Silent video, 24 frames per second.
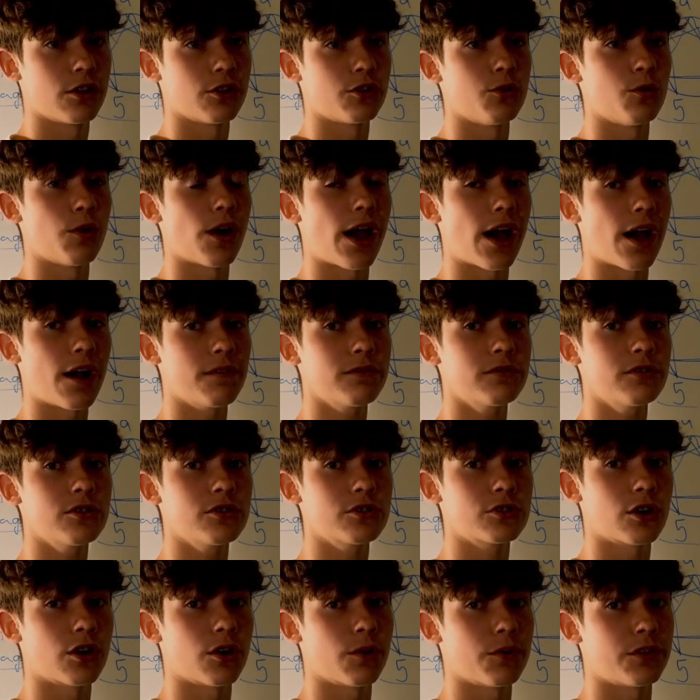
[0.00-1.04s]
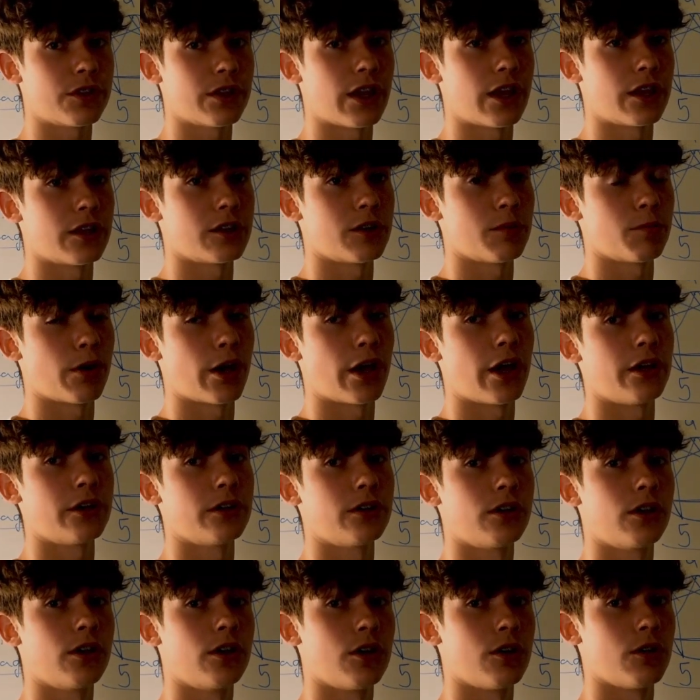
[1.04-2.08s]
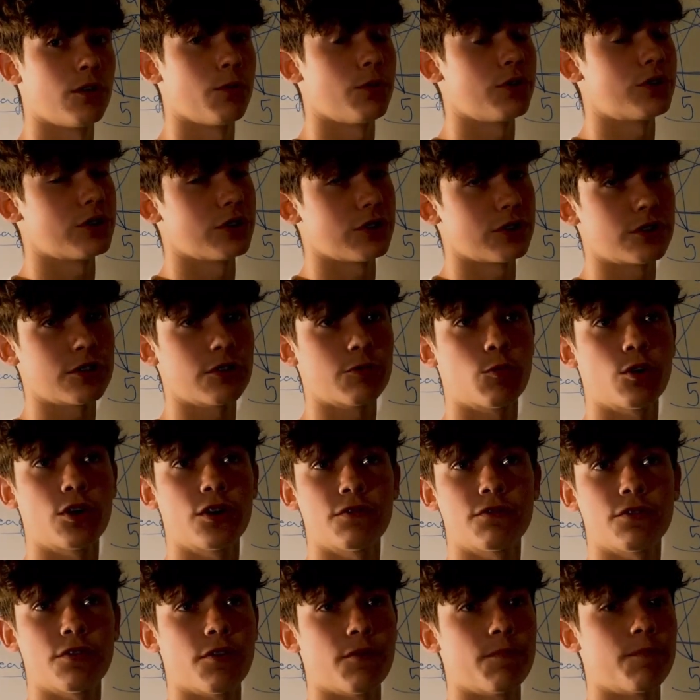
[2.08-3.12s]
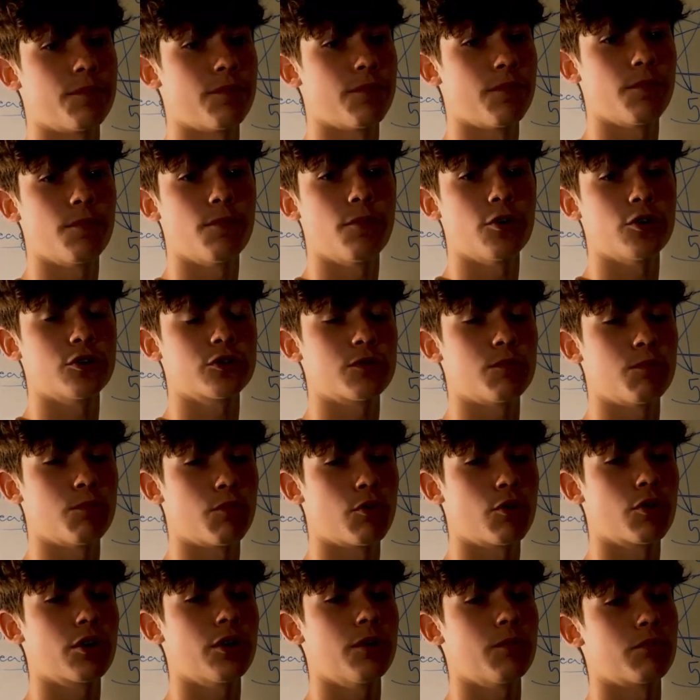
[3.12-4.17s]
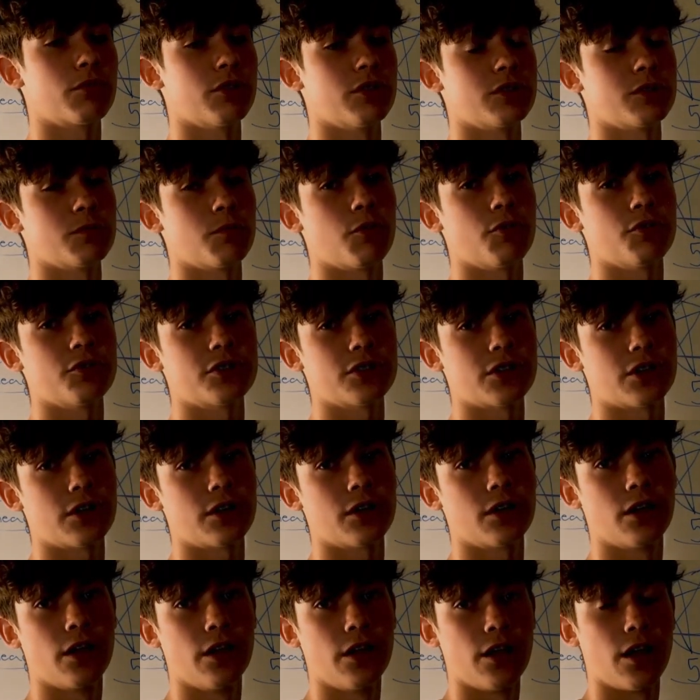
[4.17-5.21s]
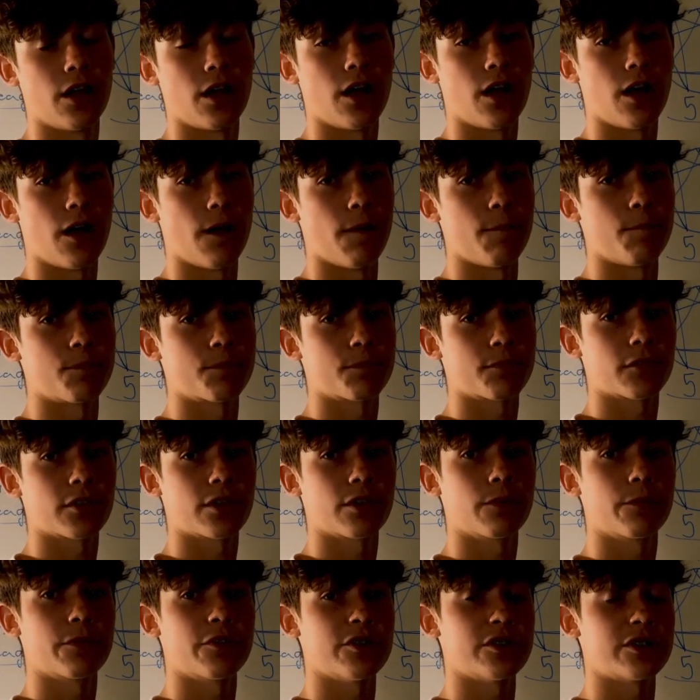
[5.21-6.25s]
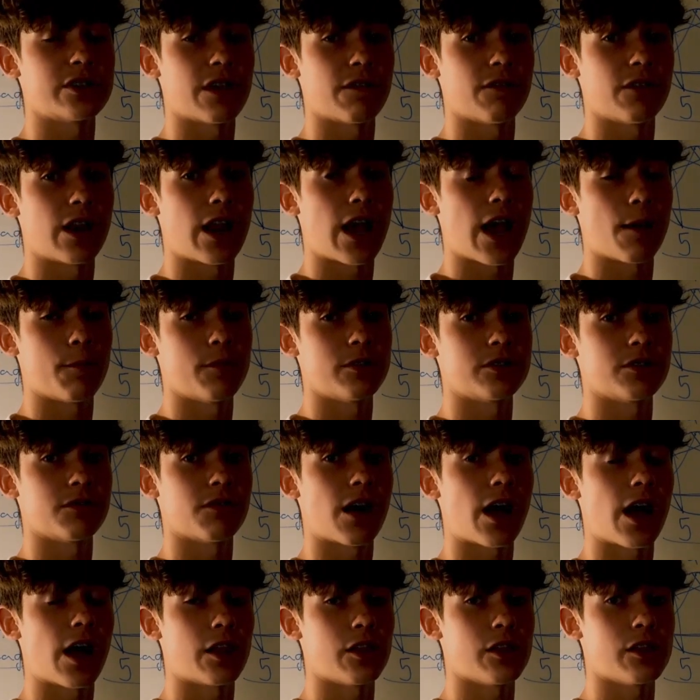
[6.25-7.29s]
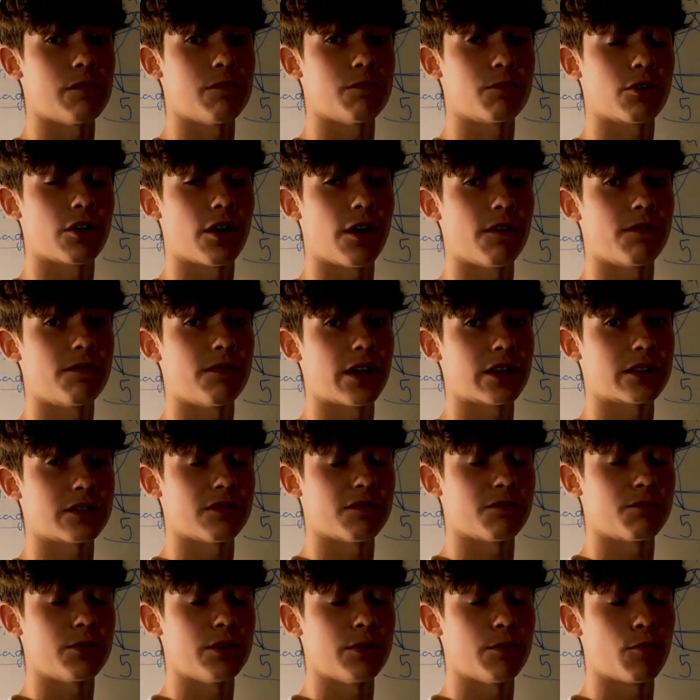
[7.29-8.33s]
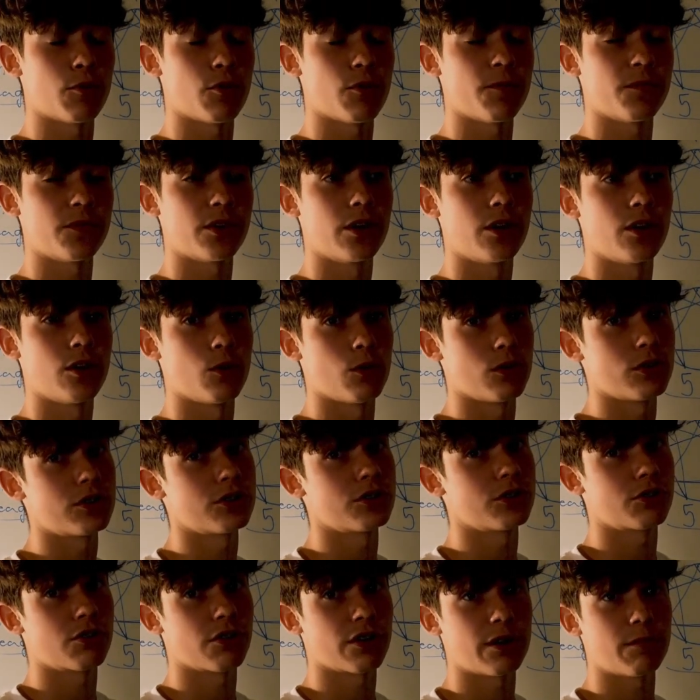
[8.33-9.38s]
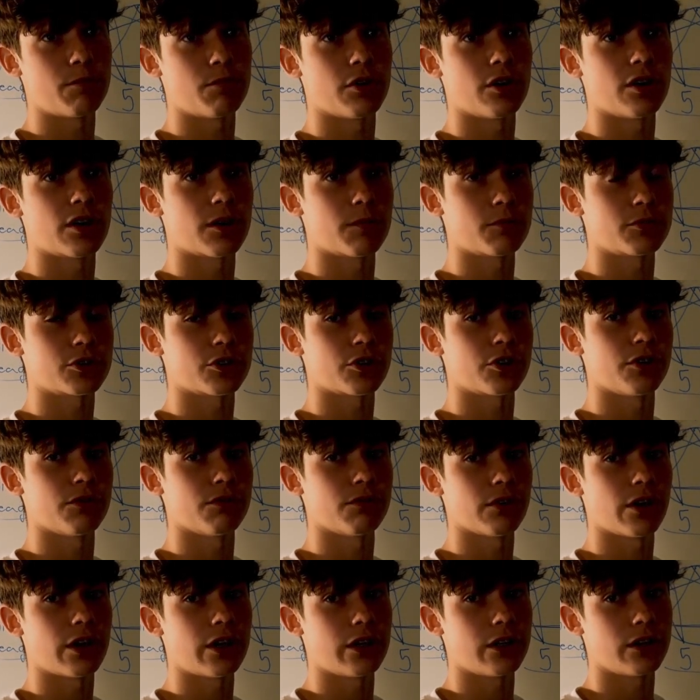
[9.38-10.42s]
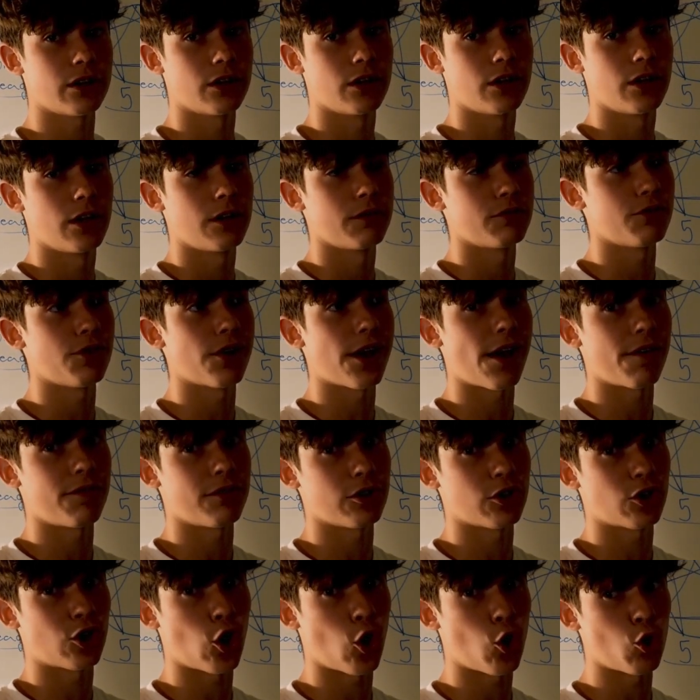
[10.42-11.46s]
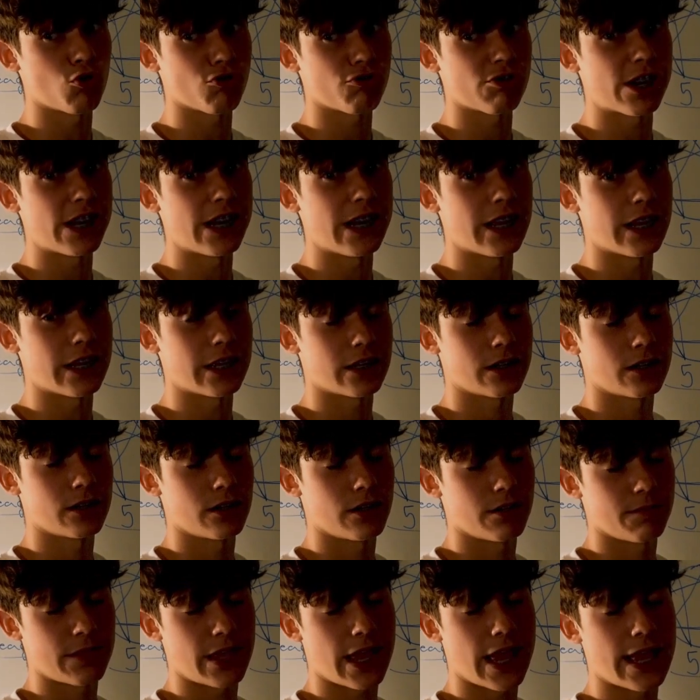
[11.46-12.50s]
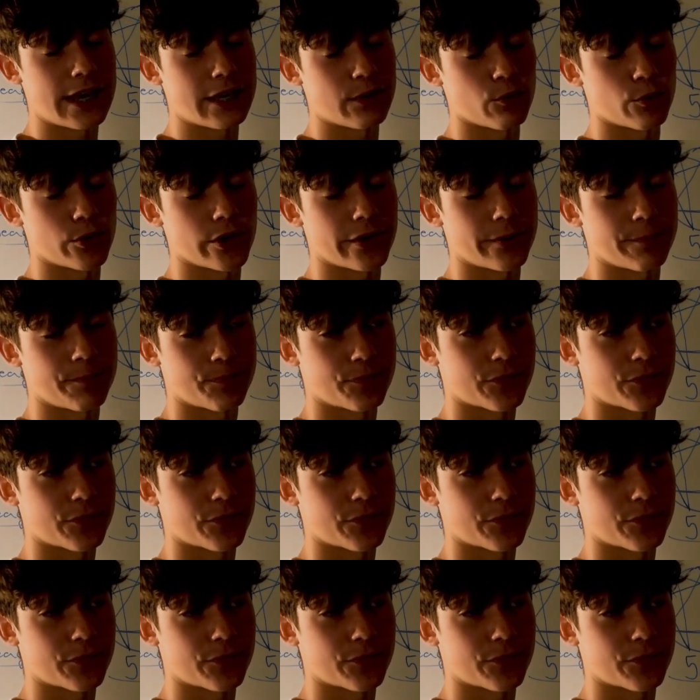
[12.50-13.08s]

You have to start with the end in mind, which is one of the most important principles in um, The Seven Habits of Highly Effective People, which is a great book. I'm sure you've read it. If you haven't, go read it. Anyway,